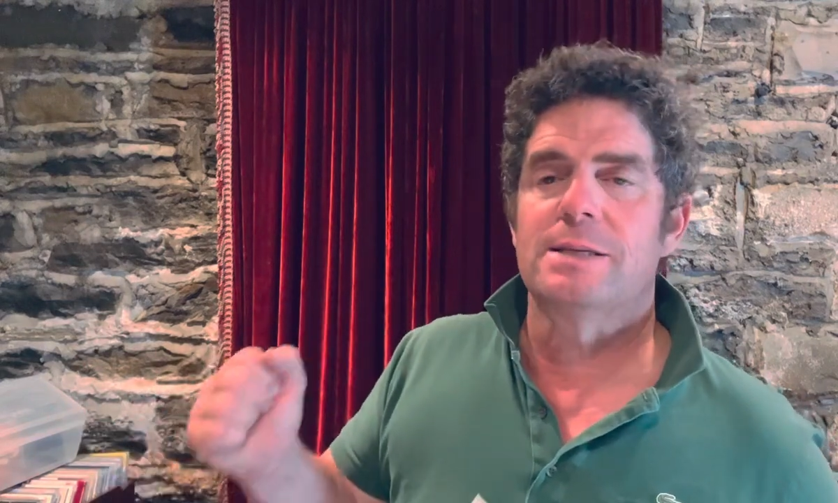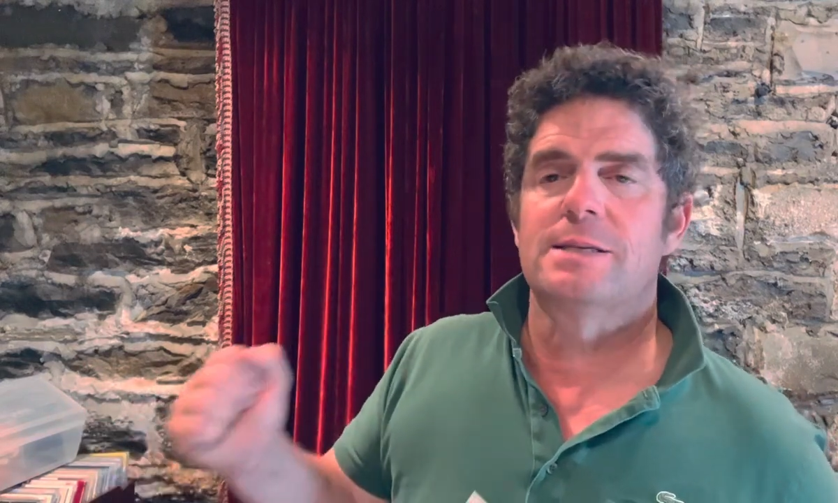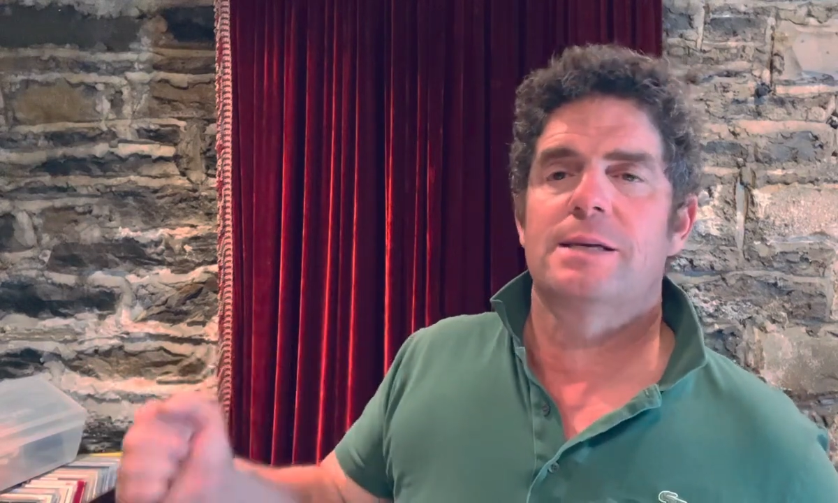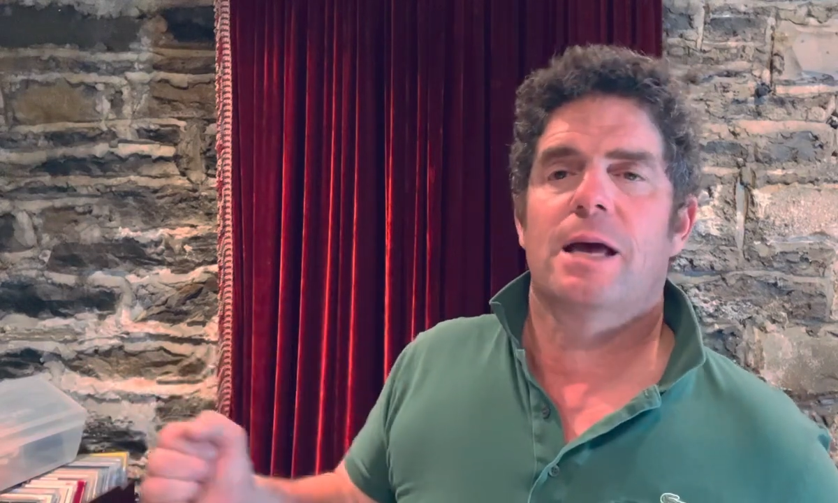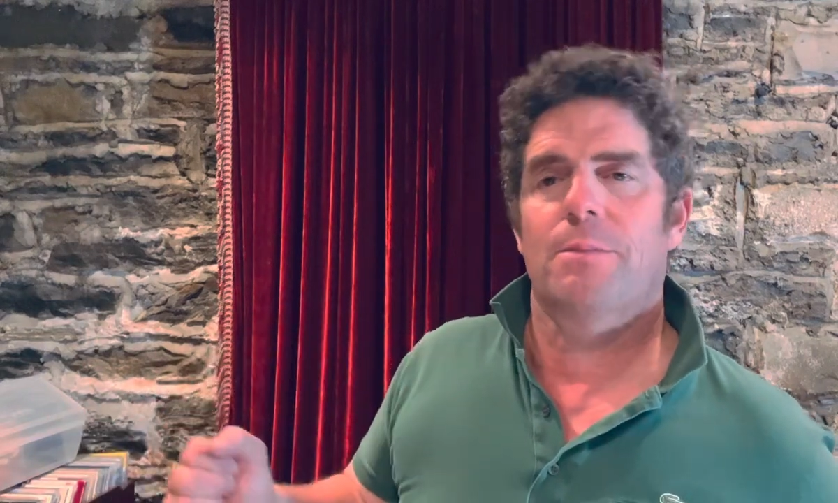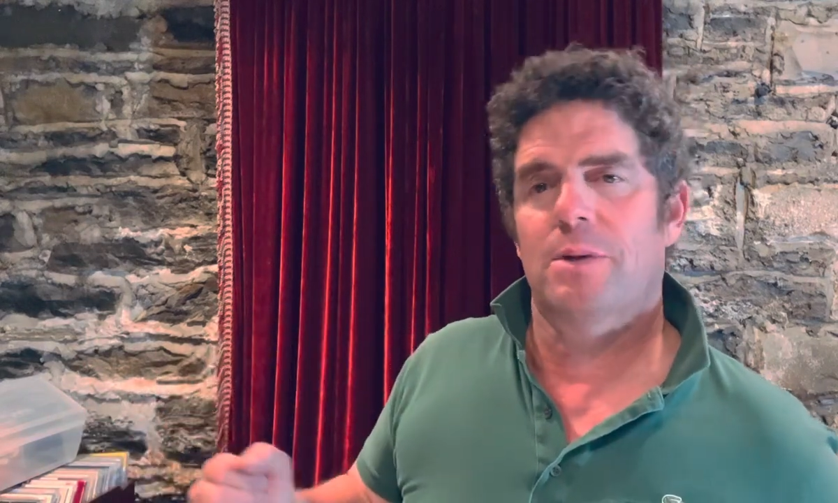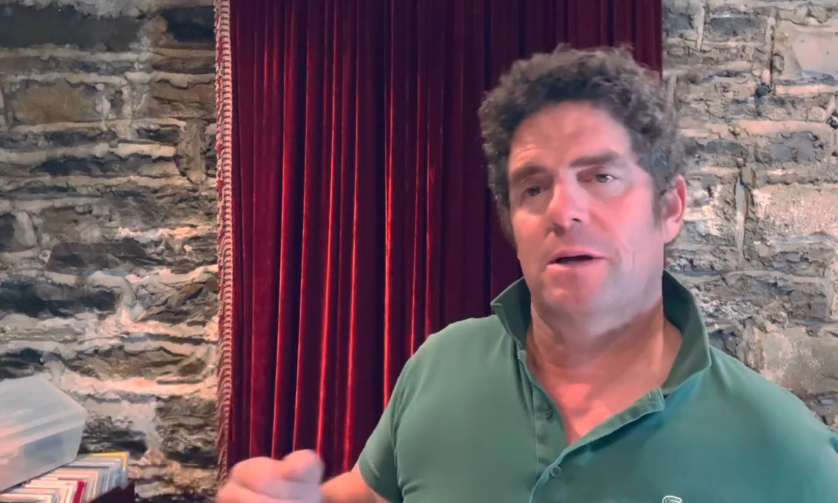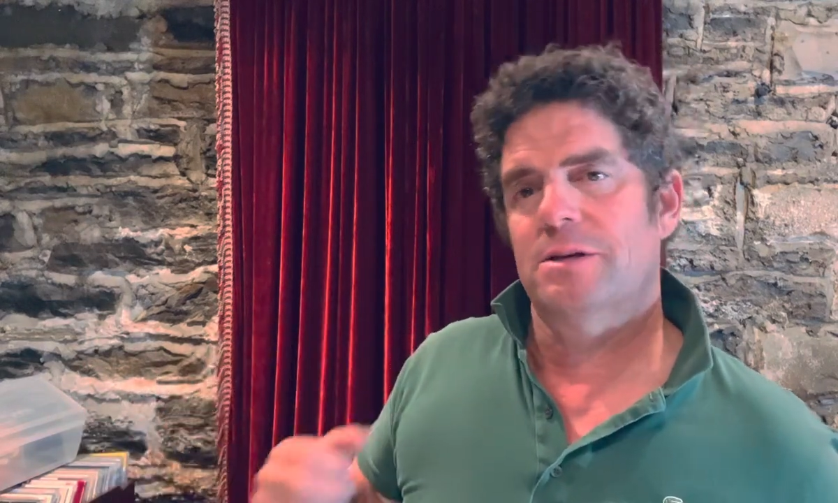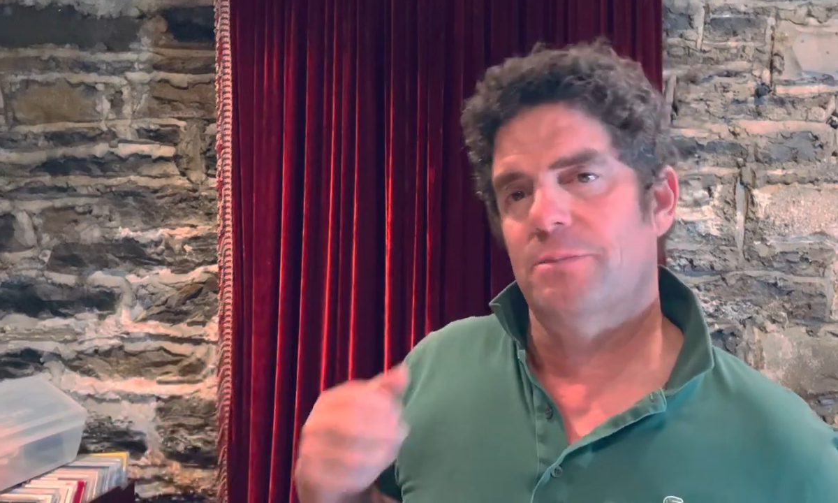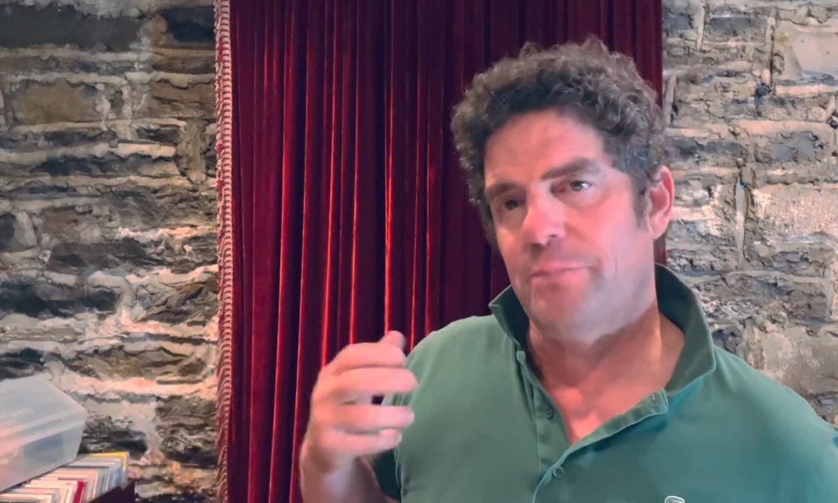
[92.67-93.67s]

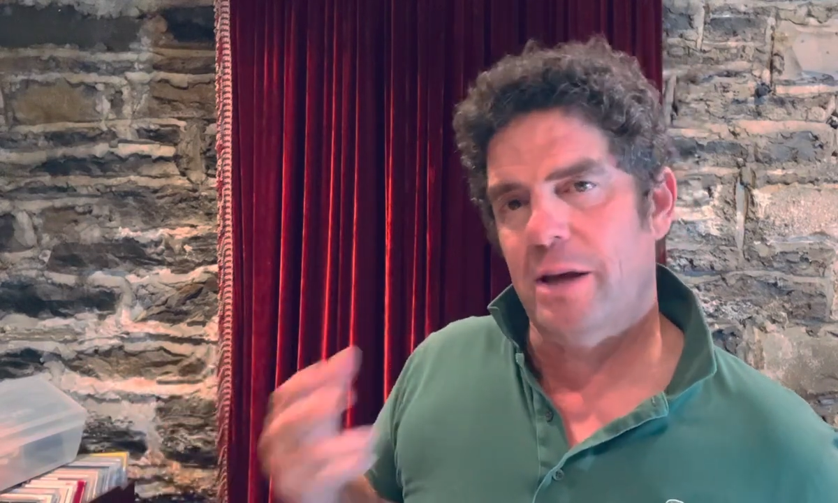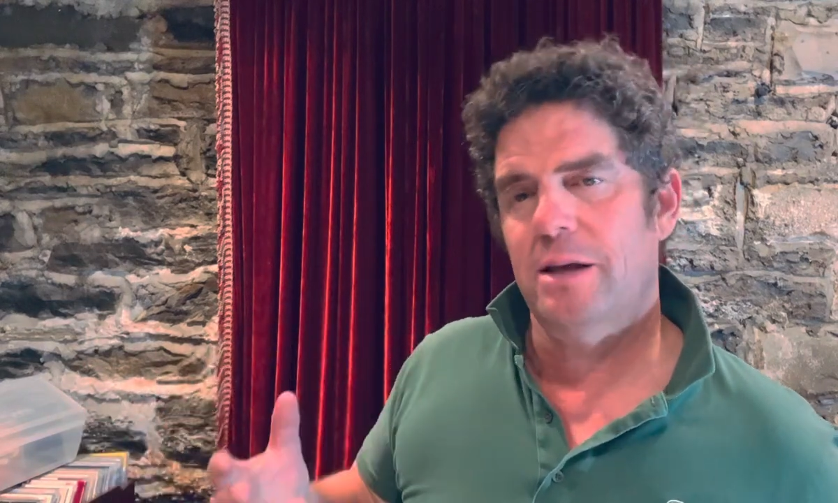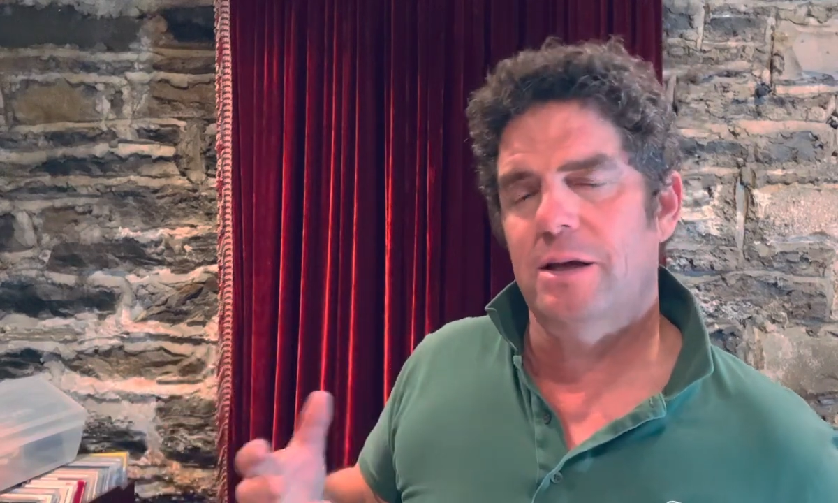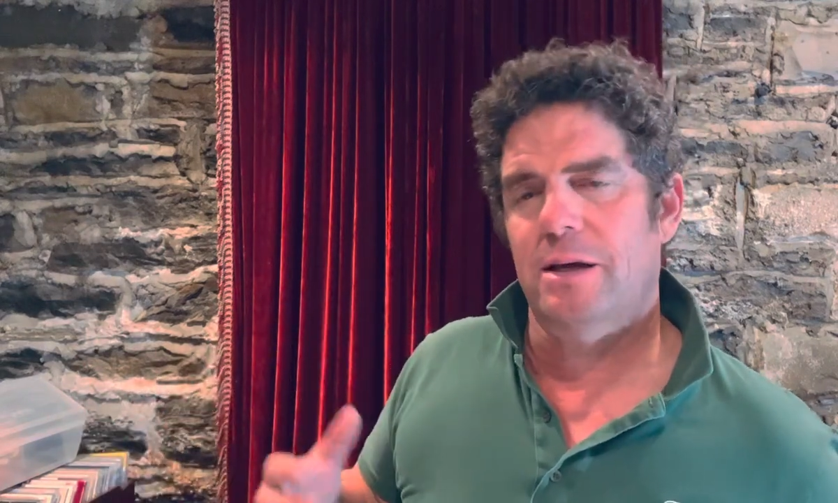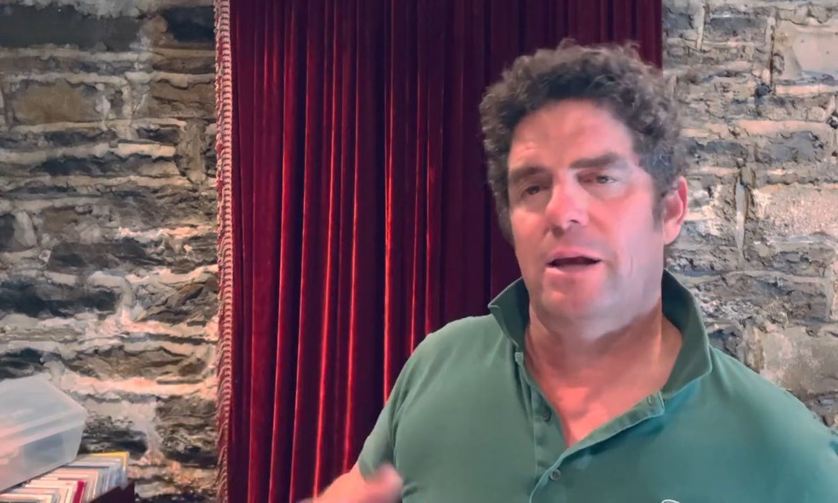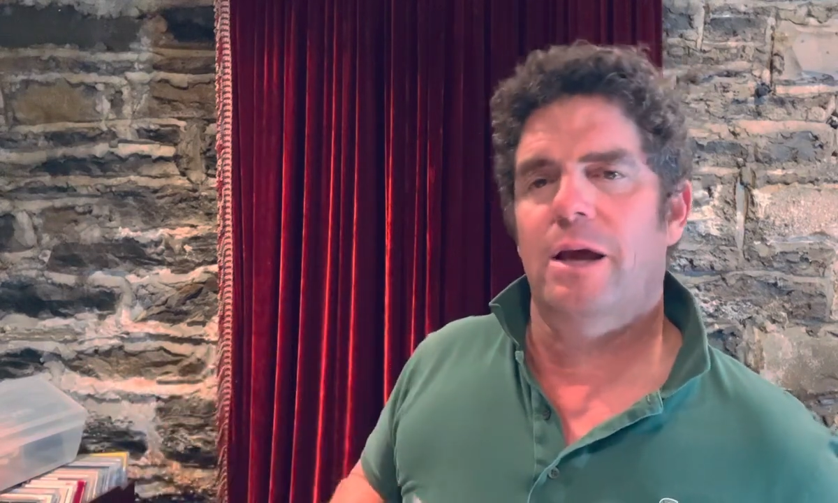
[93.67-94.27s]
stamina, depending.